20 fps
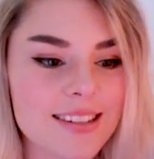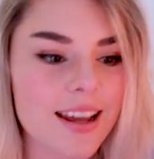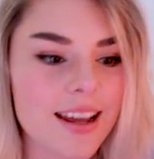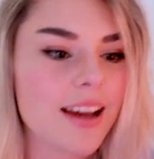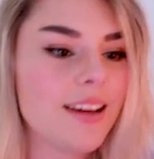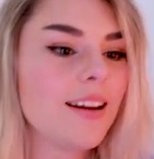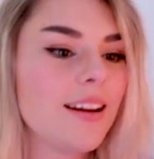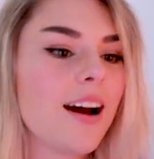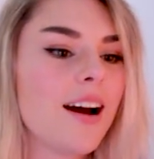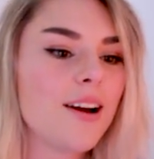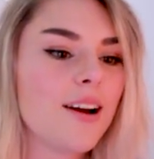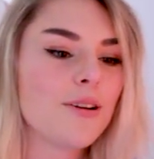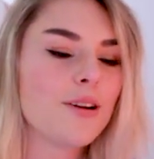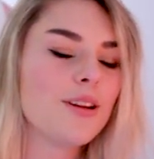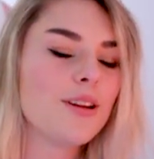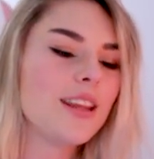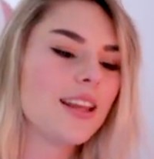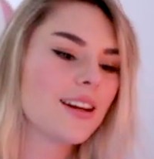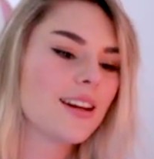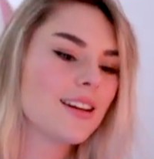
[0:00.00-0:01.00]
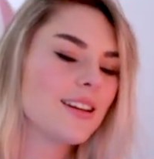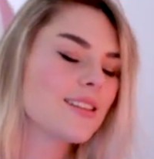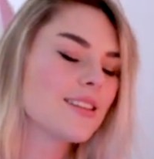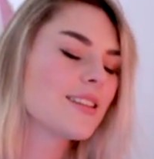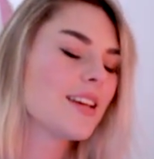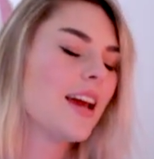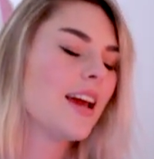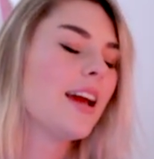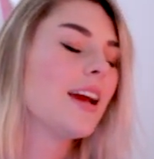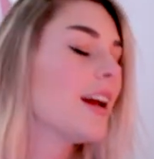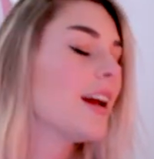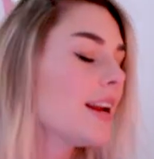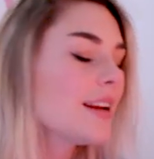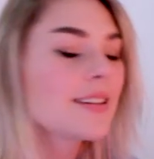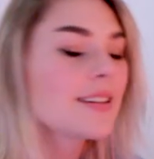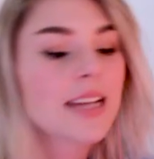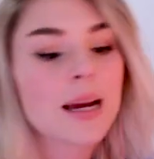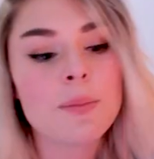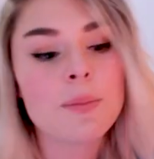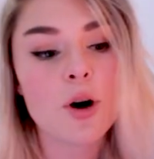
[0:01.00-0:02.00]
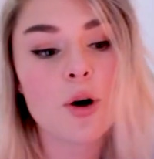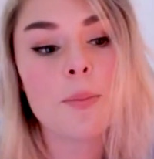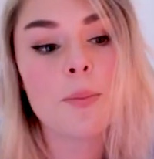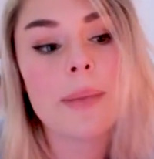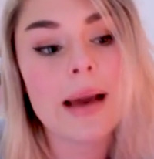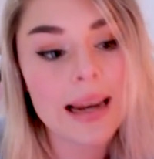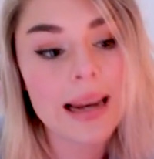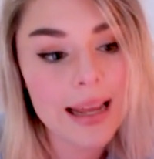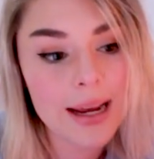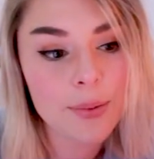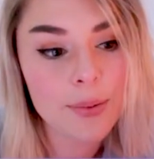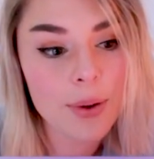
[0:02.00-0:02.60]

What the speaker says: 9 Iron. That is a demo melee